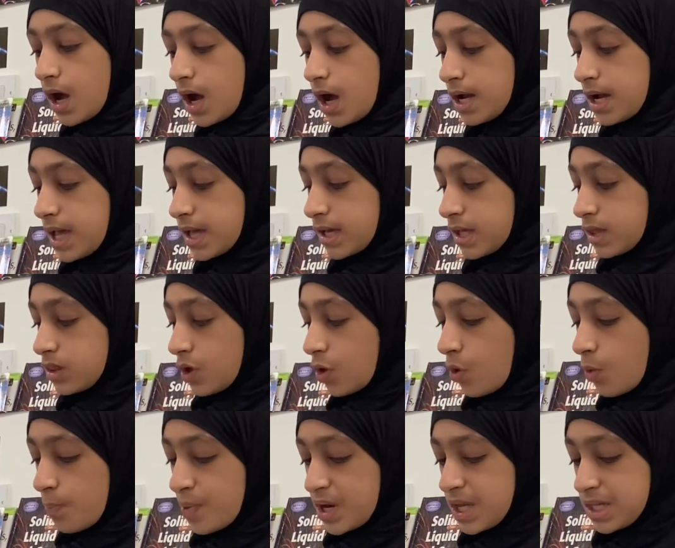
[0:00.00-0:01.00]
Unlike in the
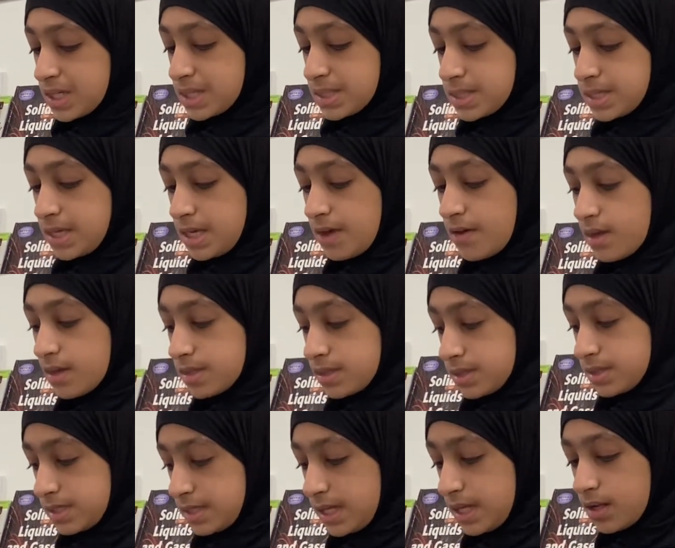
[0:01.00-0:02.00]
opening
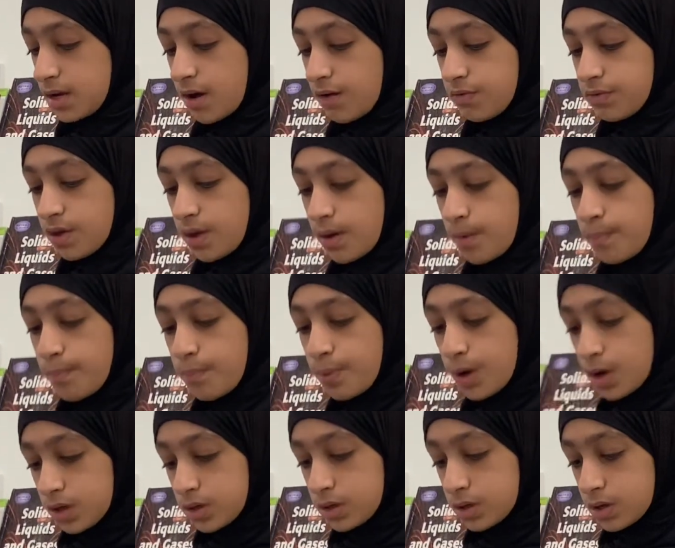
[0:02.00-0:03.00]
scene of the
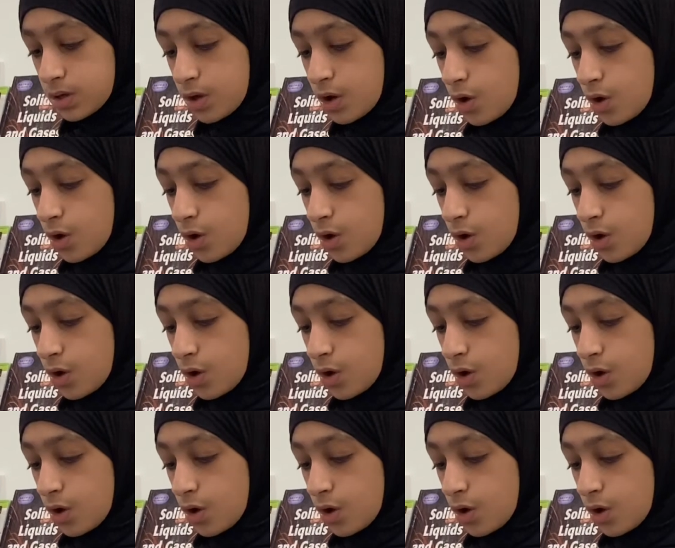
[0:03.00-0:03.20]
book,